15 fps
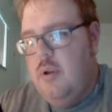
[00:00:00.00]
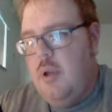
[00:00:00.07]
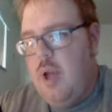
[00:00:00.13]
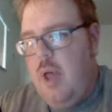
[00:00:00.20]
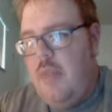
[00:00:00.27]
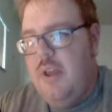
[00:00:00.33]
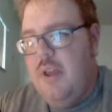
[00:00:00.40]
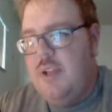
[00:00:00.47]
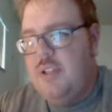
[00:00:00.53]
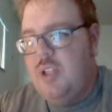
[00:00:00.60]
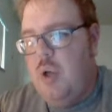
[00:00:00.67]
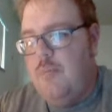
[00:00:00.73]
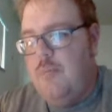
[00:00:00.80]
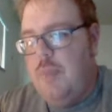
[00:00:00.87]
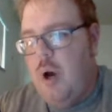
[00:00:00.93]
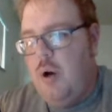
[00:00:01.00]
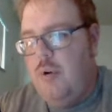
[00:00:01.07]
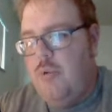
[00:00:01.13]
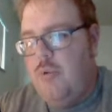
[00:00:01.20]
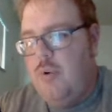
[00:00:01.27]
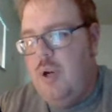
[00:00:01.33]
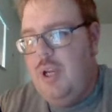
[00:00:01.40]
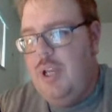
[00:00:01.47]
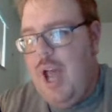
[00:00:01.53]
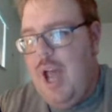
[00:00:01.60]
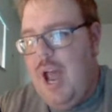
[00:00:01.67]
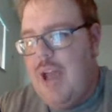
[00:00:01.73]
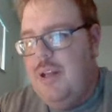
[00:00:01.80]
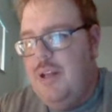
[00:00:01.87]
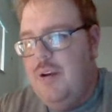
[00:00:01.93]
I think it's still Baldroy,
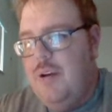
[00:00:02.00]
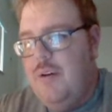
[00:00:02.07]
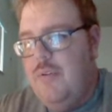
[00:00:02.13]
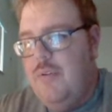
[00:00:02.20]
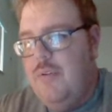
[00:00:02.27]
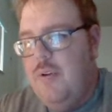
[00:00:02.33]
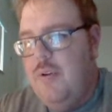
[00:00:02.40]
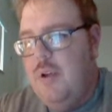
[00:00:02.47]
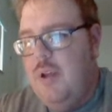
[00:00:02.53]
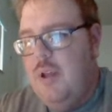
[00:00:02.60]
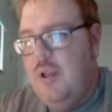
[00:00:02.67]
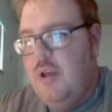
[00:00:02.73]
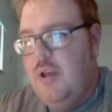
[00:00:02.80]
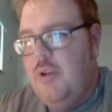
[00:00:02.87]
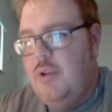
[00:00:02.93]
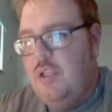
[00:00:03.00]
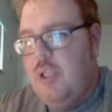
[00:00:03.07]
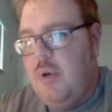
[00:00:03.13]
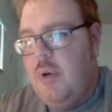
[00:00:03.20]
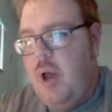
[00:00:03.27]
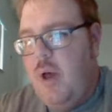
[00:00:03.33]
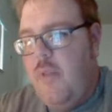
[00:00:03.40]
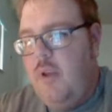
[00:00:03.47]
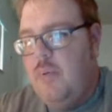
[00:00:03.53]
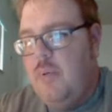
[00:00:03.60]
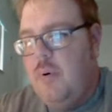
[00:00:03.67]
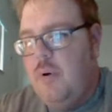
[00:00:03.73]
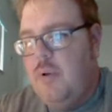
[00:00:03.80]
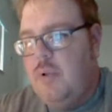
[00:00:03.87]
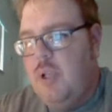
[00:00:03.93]
kind of. Some other
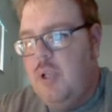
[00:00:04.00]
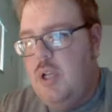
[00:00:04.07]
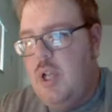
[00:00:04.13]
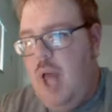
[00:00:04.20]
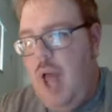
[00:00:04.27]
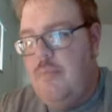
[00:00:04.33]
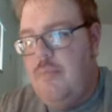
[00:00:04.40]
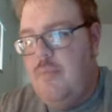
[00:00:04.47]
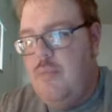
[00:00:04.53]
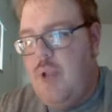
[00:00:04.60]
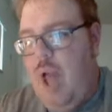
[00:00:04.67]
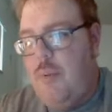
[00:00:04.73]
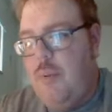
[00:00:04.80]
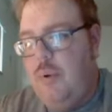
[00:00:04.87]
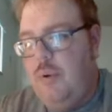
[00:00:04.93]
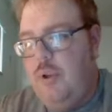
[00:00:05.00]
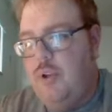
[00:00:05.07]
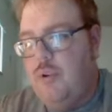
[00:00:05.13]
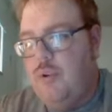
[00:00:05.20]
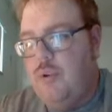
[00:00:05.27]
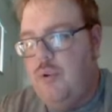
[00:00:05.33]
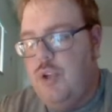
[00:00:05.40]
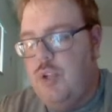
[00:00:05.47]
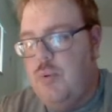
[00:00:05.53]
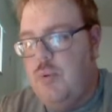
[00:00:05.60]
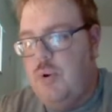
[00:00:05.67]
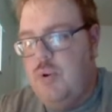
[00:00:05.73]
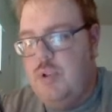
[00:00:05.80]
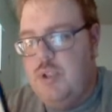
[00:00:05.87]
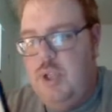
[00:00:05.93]
person. I'm not really sure who this
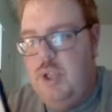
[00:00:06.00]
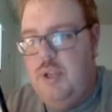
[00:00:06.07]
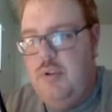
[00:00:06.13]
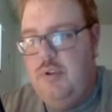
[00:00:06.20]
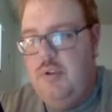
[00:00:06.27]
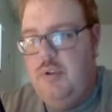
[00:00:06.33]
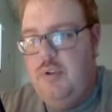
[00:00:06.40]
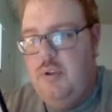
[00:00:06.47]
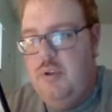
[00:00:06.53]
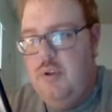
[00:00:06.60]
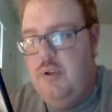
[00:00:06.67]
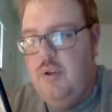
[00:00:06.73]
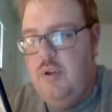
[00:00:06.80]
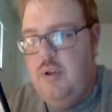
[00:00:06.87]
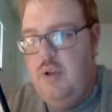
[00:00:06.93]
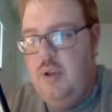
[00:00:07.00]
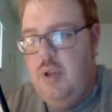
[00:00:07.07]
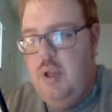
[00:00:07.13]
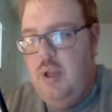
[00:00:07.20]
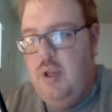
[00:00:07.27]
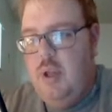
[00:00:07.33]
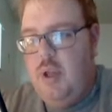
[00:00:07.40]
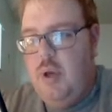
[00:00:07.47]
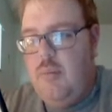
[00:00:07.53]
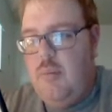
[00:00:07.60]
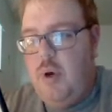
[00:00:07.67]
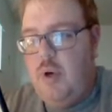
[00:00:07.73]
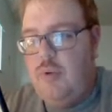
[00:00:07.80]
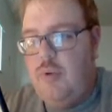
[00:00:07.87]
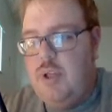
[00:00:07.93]
person is.
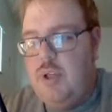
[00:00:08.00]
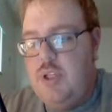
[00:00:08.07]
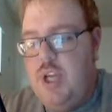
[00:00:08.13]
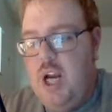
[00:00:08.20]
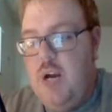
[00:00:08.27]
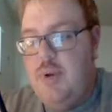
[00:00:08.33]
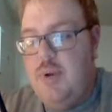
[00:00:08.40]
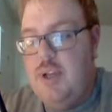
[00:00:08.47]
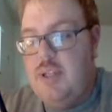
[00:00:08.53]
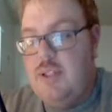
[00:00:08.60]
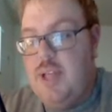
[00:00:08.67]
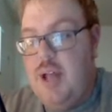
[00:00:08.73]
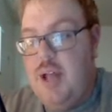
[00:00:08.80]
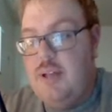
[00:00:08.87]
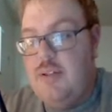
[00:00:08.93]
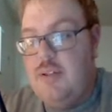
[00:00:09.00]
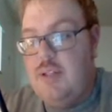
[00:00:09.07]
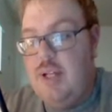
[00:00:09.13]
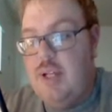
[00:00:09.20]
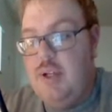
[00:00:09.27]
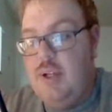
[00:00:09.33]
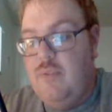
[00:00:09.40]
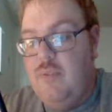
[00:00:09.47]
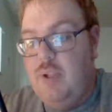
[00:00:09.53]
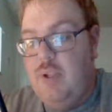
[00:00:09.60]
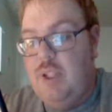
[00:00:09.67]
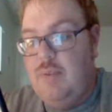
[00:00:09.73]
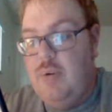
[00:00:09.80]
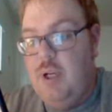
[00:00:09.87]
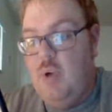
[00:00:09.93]
Baldroy's here, but he's not technically
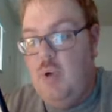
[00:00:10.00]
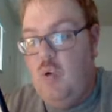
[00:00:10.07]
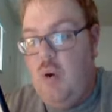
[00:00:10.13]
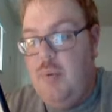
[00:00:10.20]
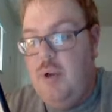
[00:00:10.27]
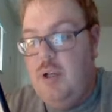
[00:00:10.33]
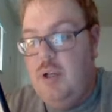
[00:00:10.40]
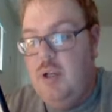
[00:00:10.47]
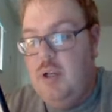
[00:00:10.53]
focused on other woman